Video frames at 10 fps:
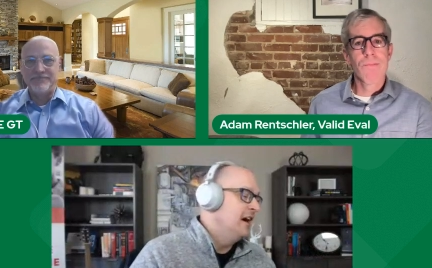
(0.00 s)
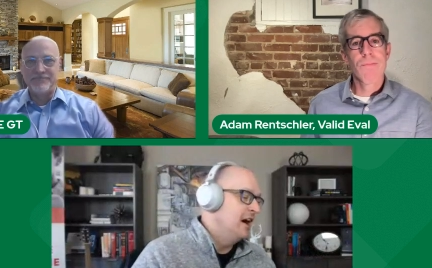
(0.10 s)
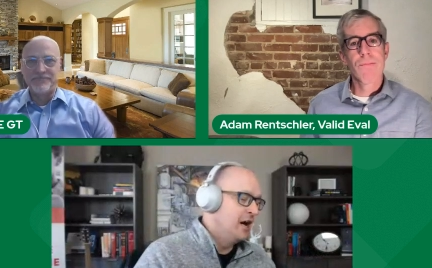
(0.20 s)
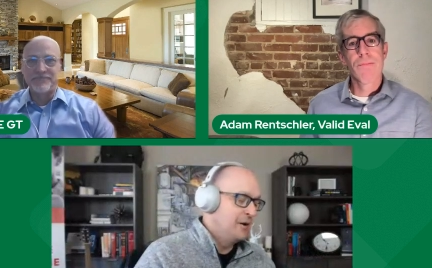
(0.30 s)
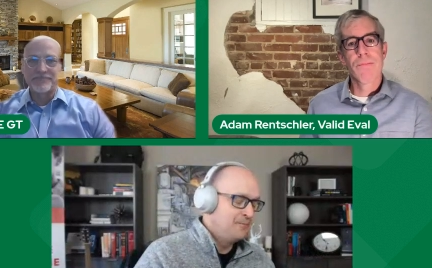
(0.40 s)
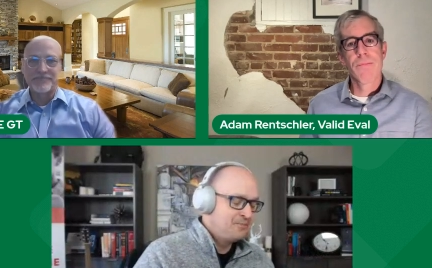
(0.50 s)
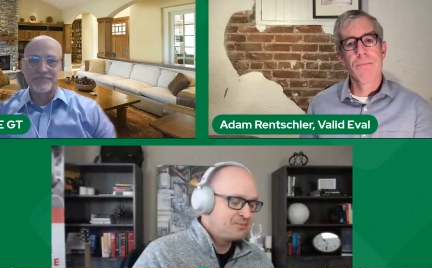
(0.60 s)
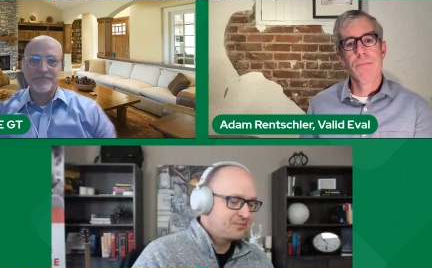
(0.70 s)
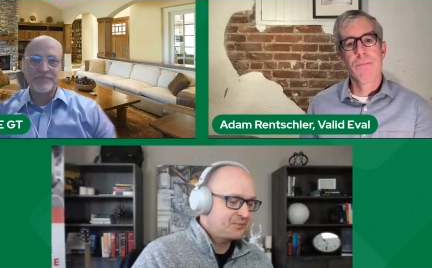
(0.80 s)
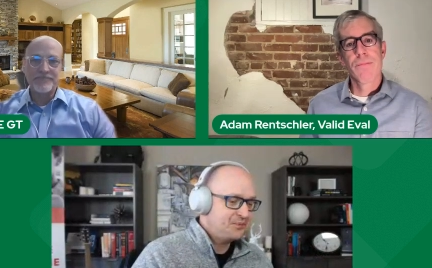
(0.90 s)
Speaker 1: Um,
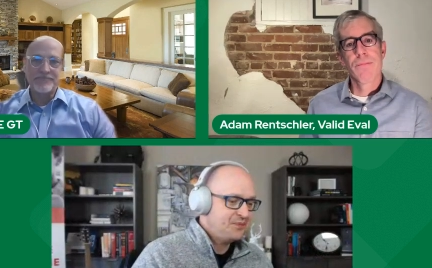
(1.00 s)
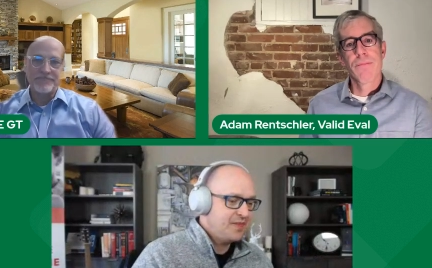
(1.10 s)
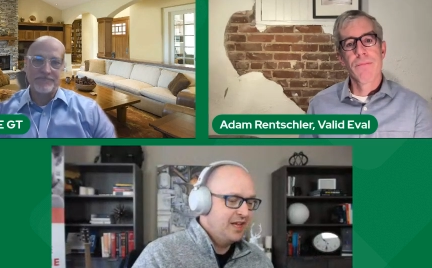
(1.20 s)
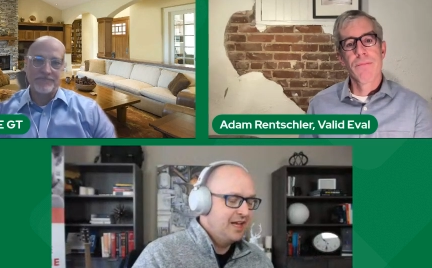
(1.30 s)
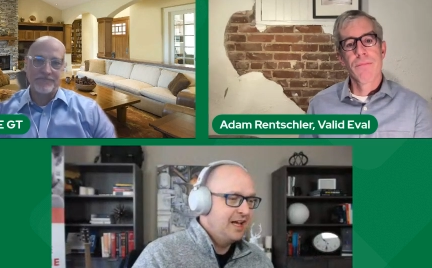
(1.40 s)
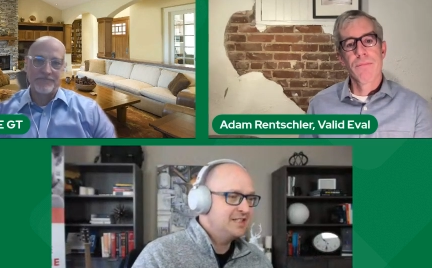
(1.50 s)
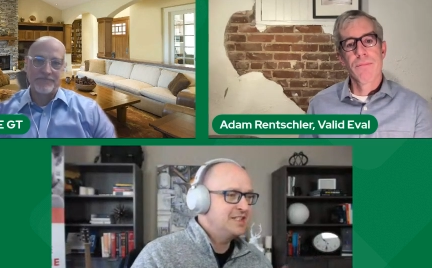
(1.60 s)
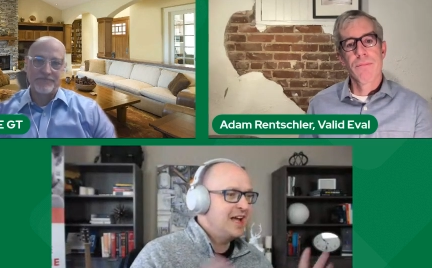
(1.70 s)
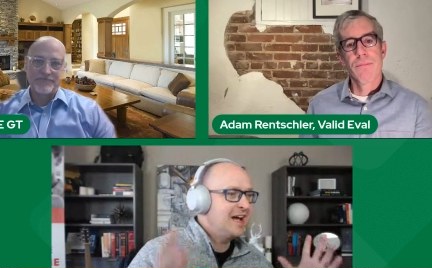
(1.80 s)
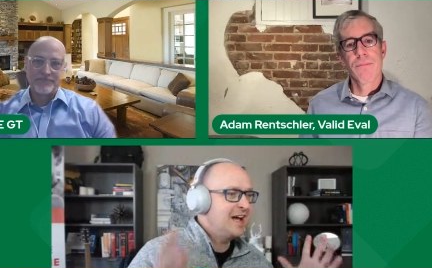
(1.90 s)
it's
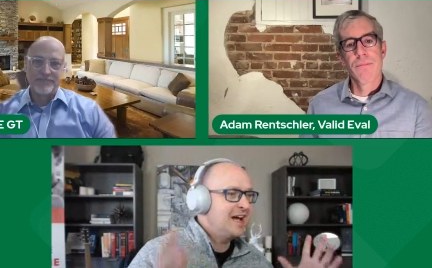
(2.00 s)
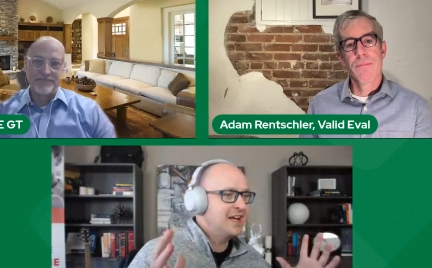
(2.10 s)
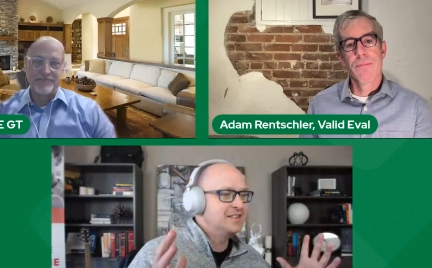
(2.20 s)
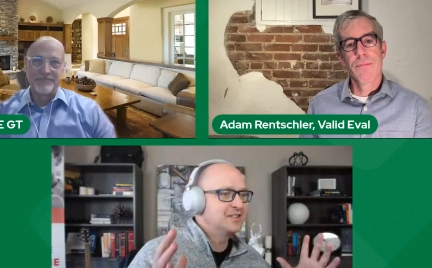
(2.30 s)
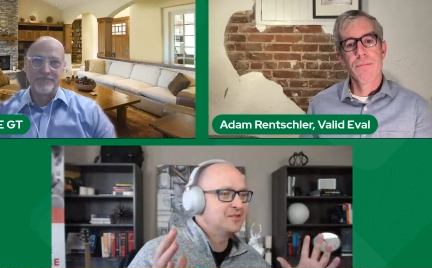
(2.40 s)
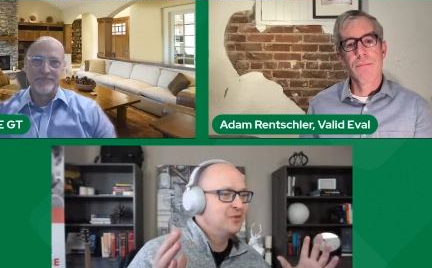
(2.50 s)
nonsense.